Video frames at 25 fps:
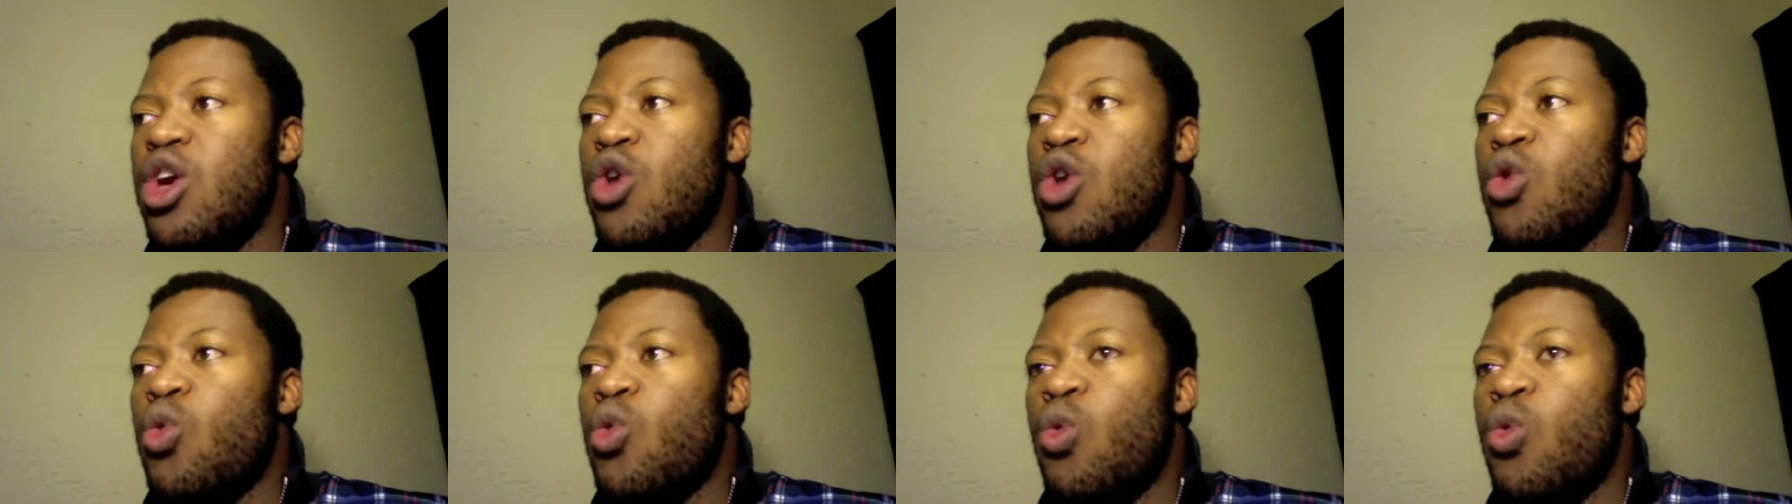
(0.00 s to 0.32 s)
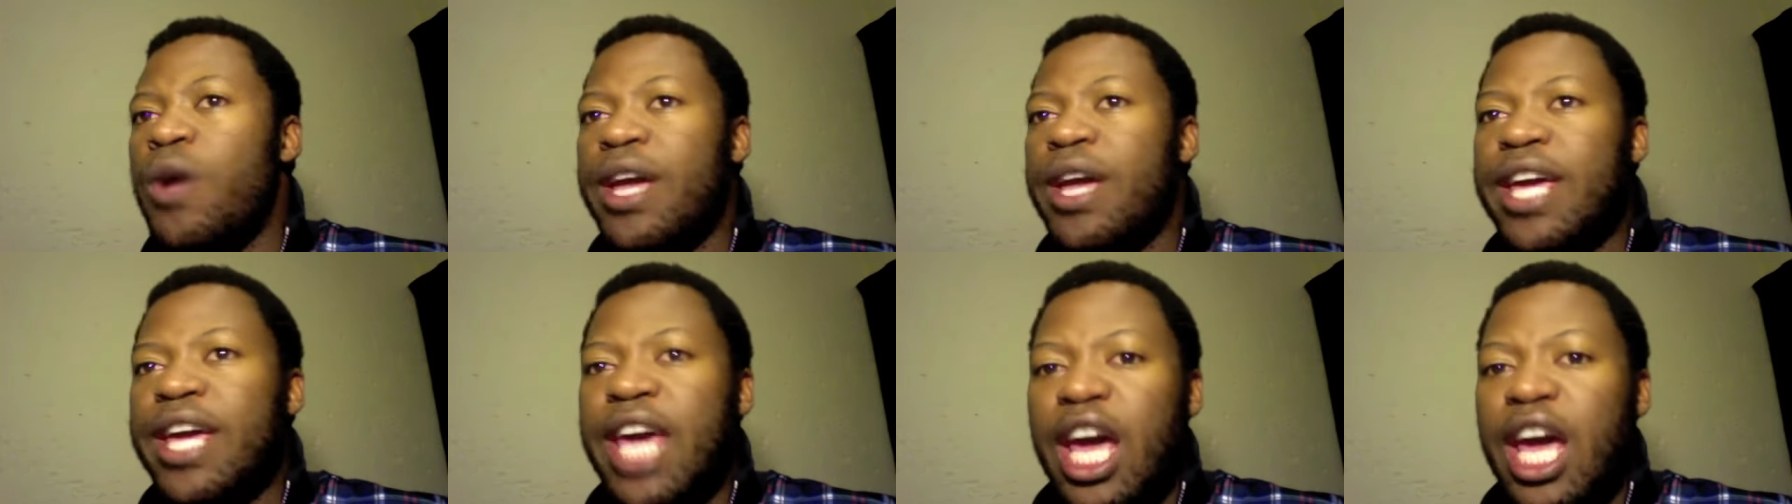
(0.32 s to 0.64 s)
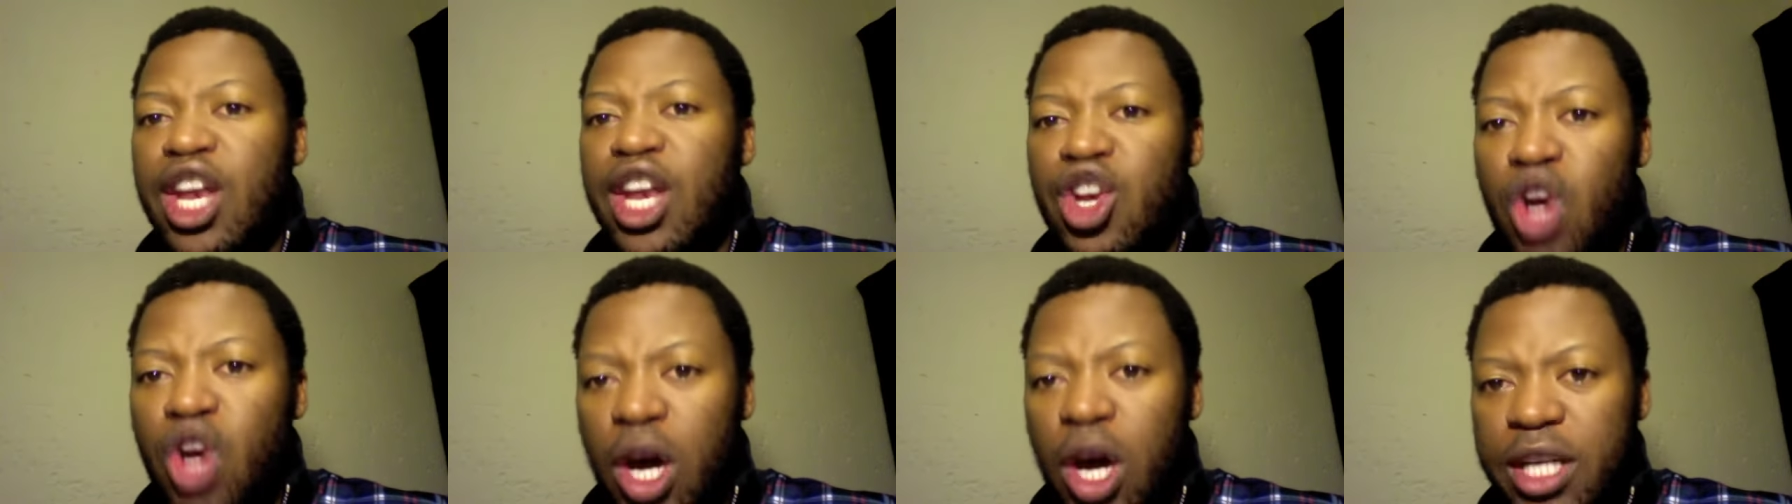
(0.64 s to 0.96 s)
we
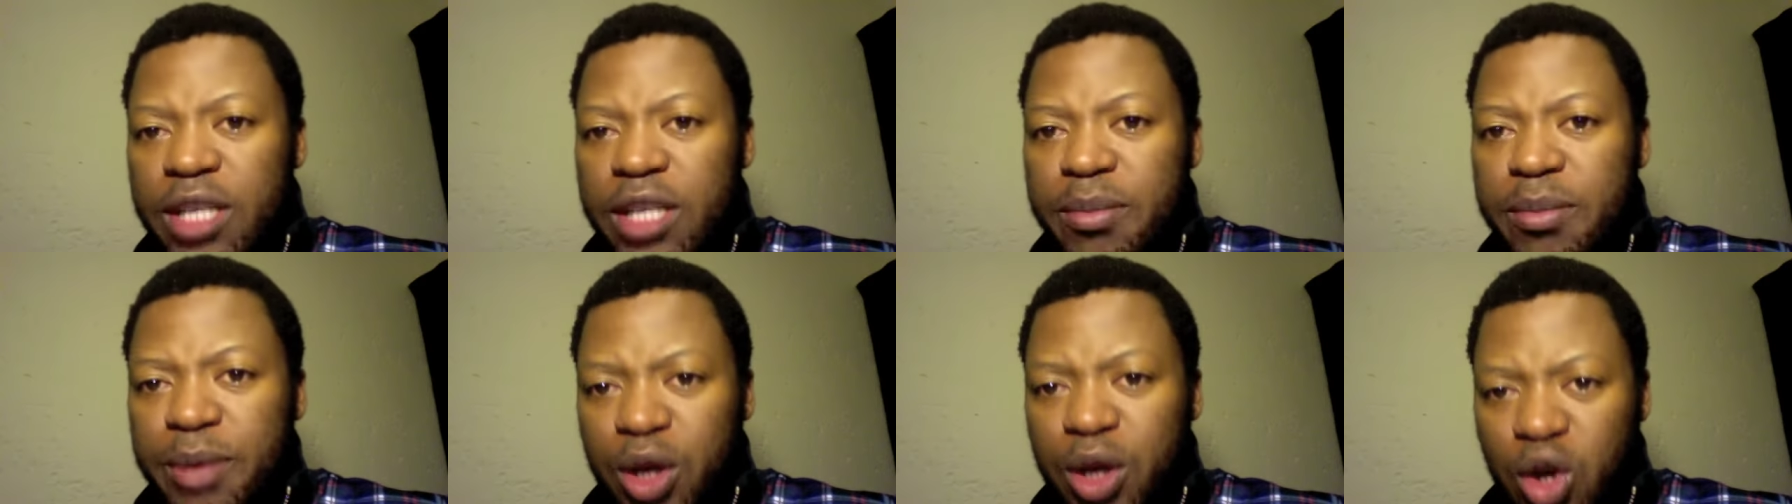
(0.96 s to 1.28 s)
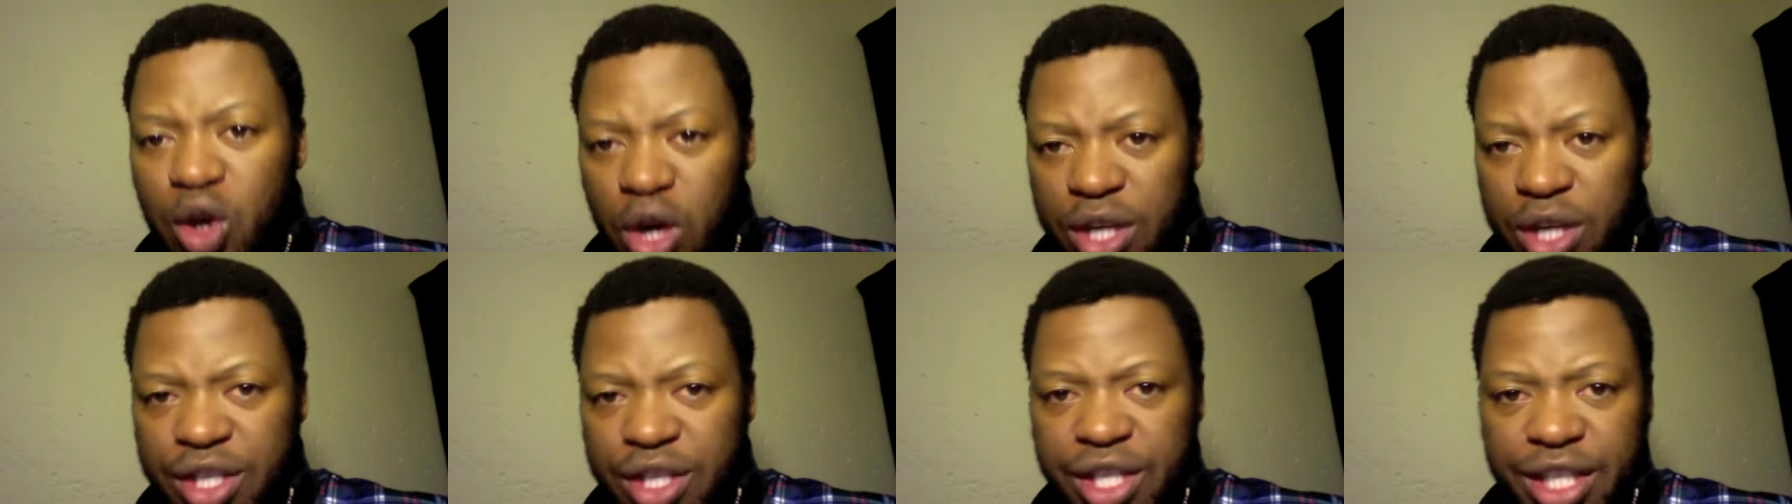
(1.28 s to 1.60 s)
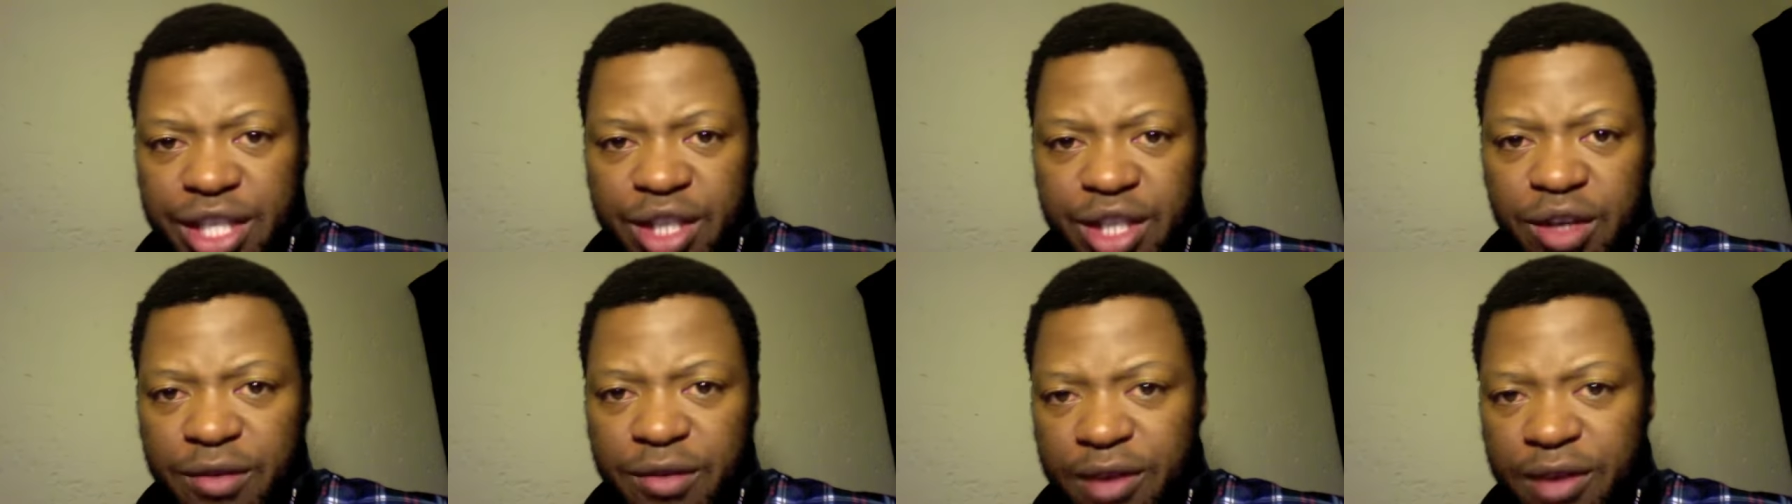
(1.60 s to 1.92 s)
cannot be
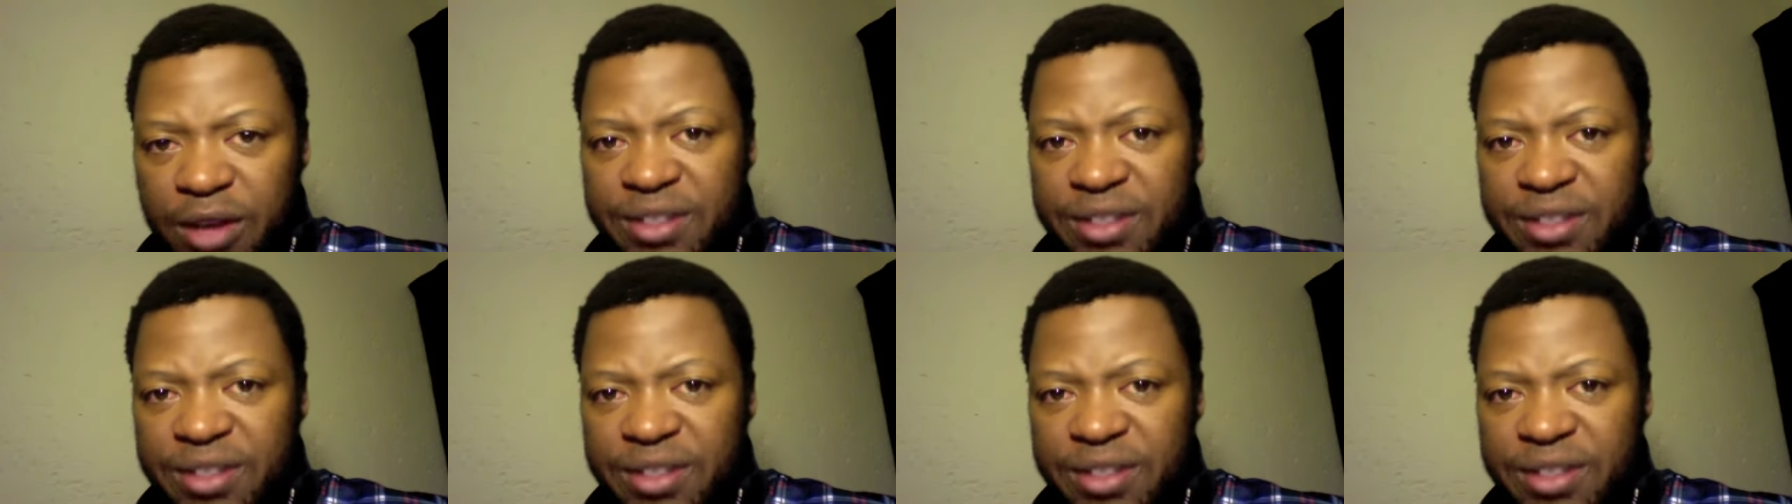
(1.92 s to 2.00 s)
conscious of